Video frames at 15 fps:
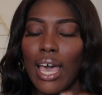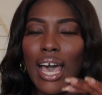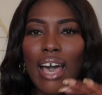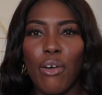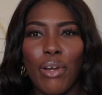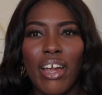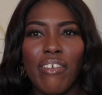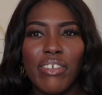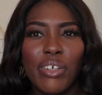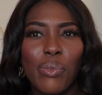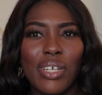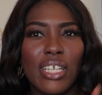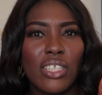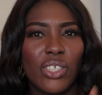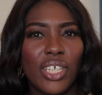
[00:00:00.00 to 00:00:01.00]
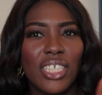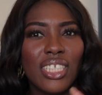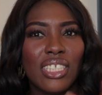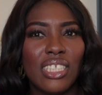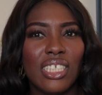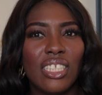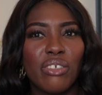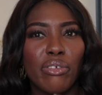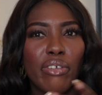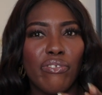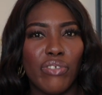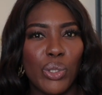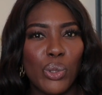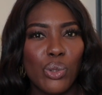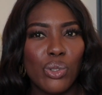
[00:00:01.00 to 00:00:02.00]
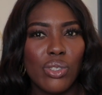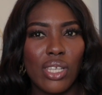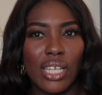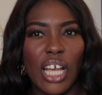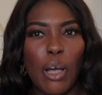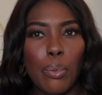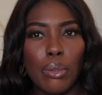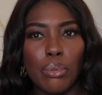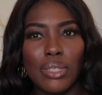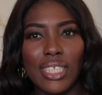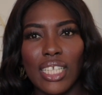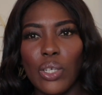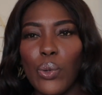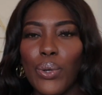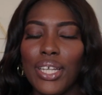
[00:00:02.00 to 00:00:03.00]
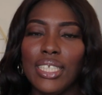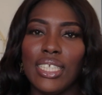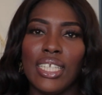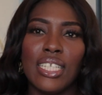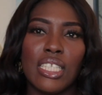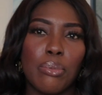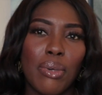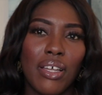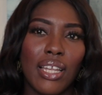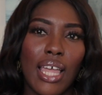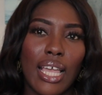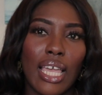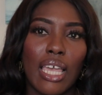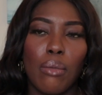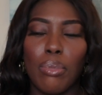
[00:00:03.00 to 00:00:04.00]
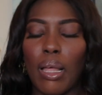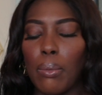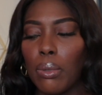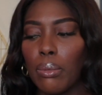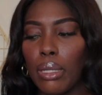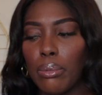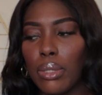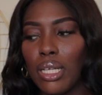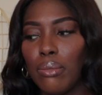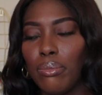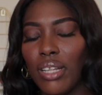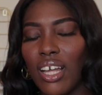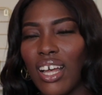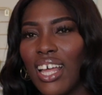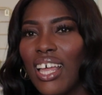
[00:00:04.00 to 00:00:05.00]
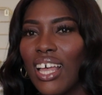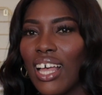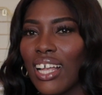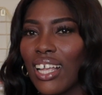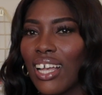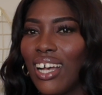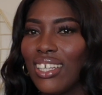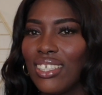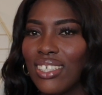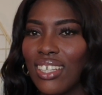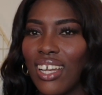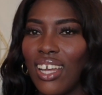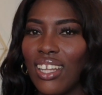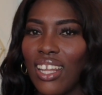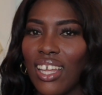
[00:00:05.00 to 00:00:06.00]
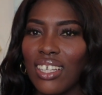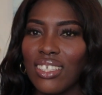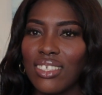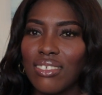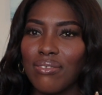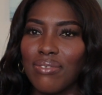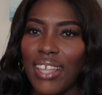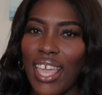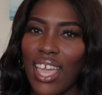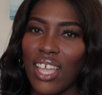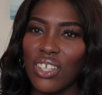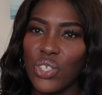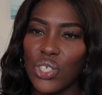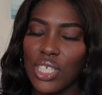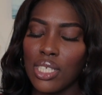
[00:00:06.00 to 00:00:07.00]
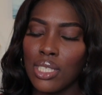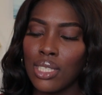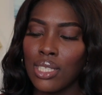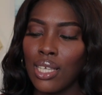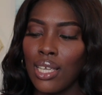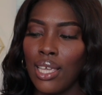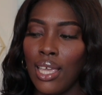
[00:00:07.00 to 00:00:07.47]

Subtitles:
However, when I started to see the reviews and how people said, oh, it didn't smell like it, blah, blah, blah, blah, blah, I kind of got like anxious.